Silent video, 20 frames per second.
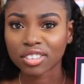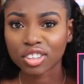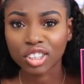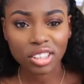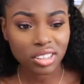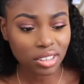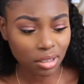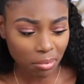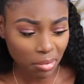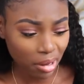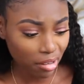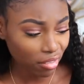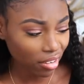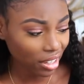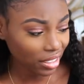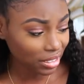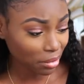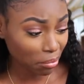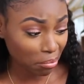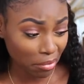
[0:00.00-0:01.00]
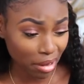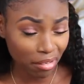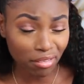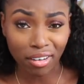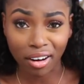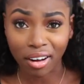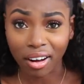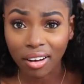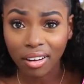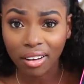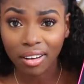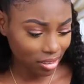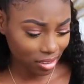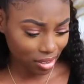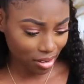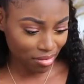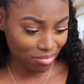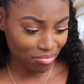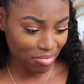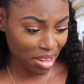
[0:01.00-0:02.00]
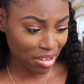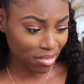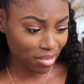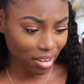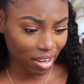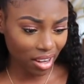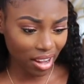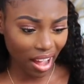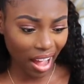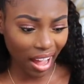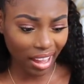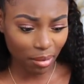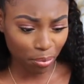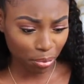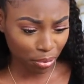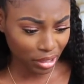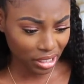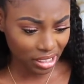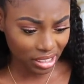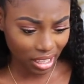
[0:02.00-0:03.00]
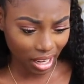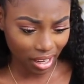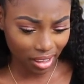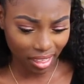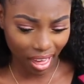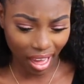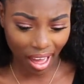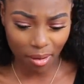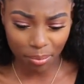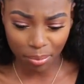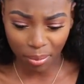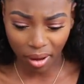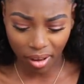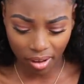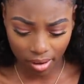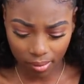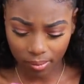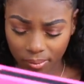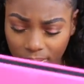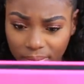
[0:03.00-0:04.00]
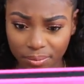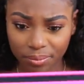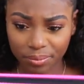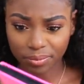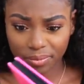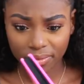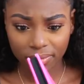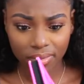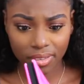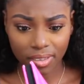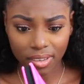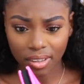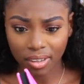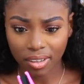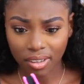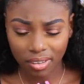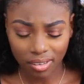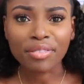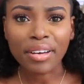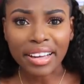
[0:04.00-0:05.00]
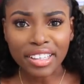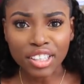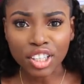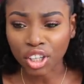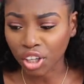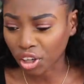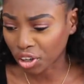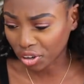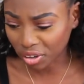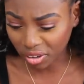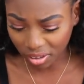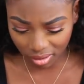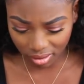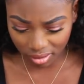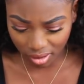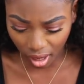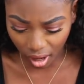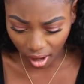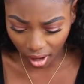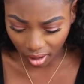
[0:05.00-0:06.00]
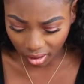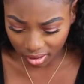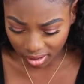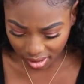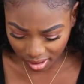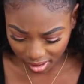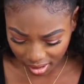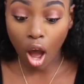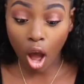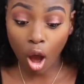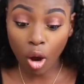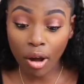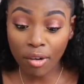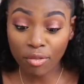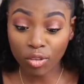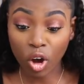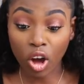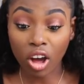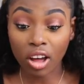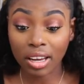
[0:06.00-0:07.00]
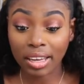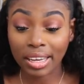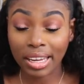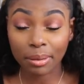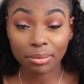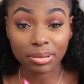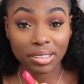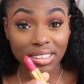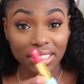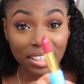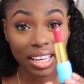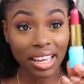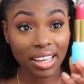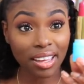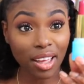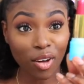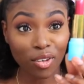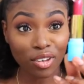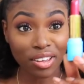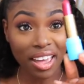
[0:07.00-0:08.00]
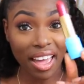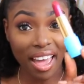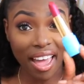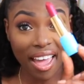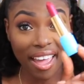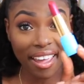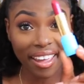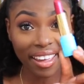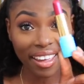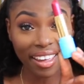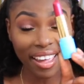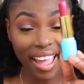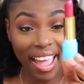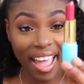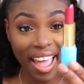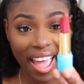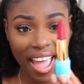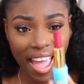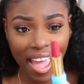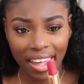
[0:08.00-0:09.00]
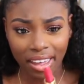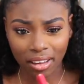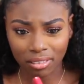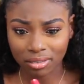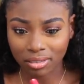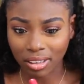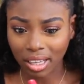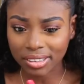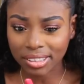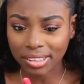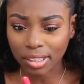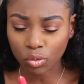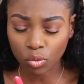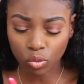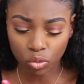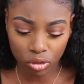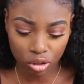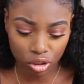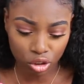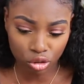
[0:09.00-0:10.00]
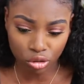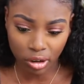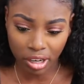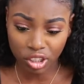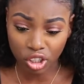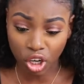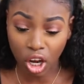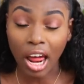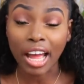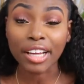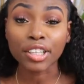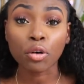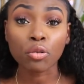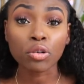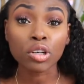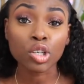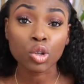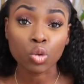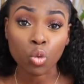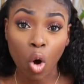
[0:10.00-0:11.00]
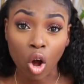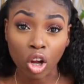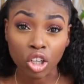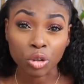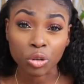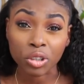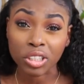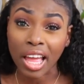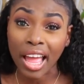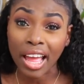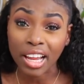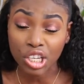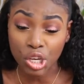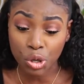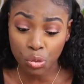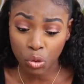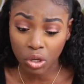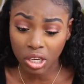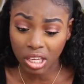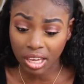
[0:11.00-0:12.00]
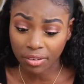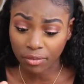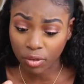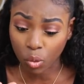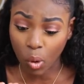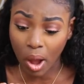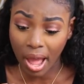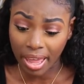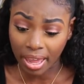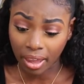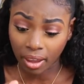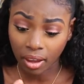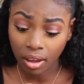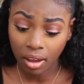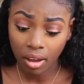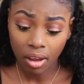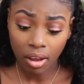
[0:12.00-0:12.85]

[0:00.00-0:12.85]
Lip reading: Just a mirror. It's a mirror. It's a mirror. I appreciate that, but thank you, Tarte. Oh, I've got a lipstick. Okay. Hey, that's a strange color. I don't want to swatch because I actually want to give away.